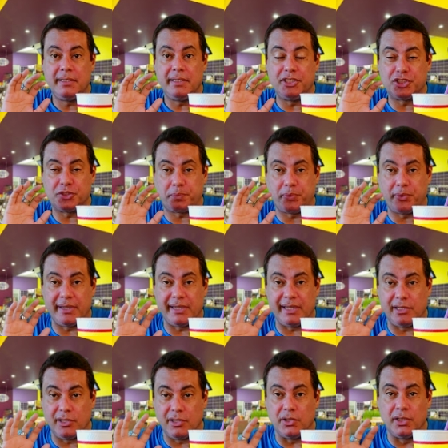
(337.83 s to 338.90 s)
It's pretty
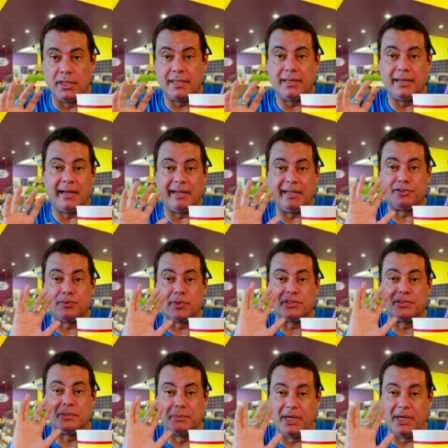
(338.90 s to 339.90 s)
good, and it's worth the